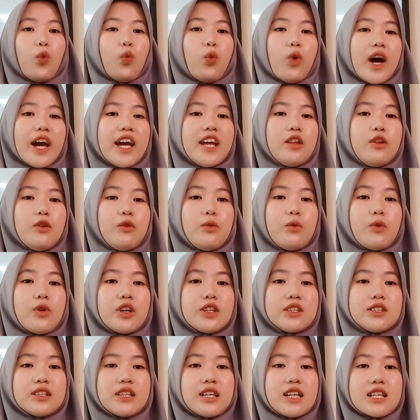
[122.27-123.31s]
While
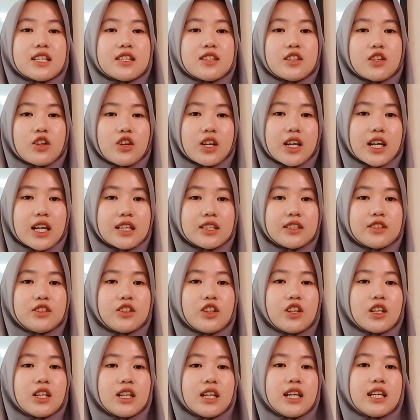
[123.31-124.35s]
words as tokens,
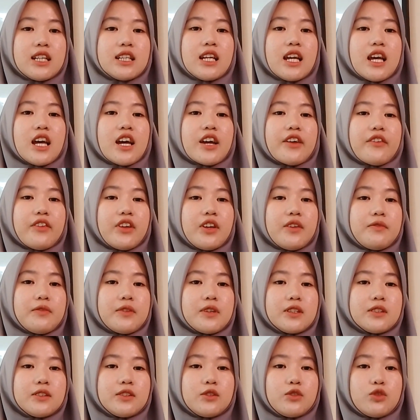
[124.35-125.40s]
token
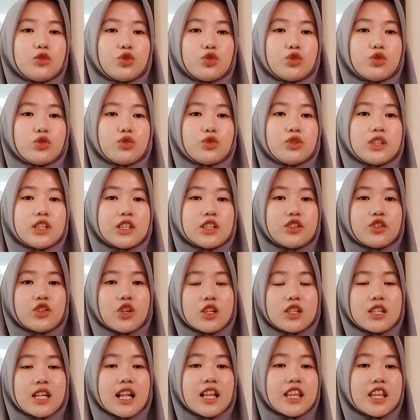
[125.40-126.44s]
refers to the
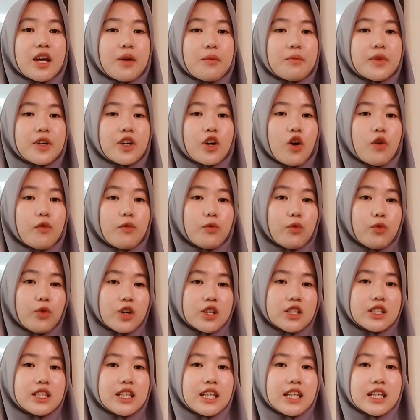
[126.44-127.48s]
total number of
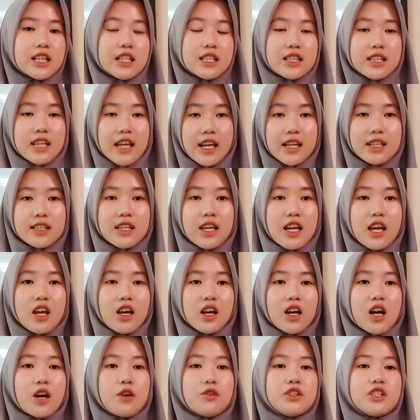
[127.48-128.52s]
words in a text,
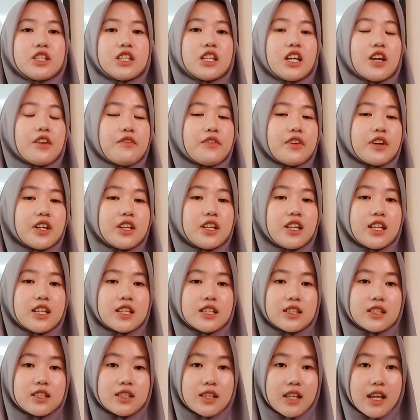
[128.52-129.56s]
counting every
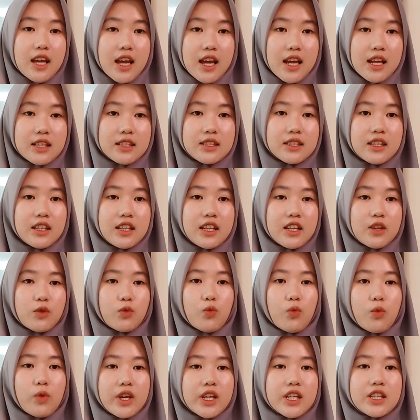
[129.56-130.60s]
instance in
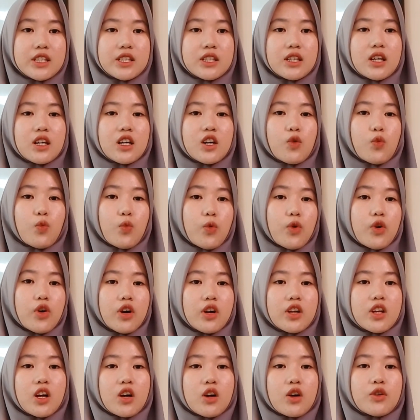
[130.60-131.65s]
which a
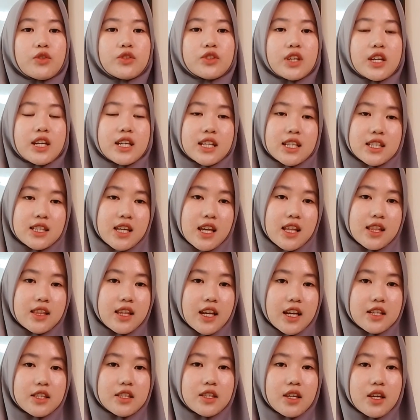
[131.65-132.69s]
word occurs in a
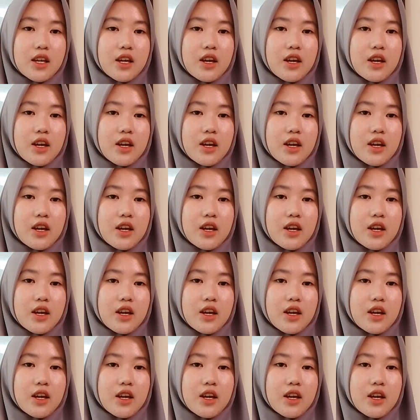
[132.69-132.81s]
sentence,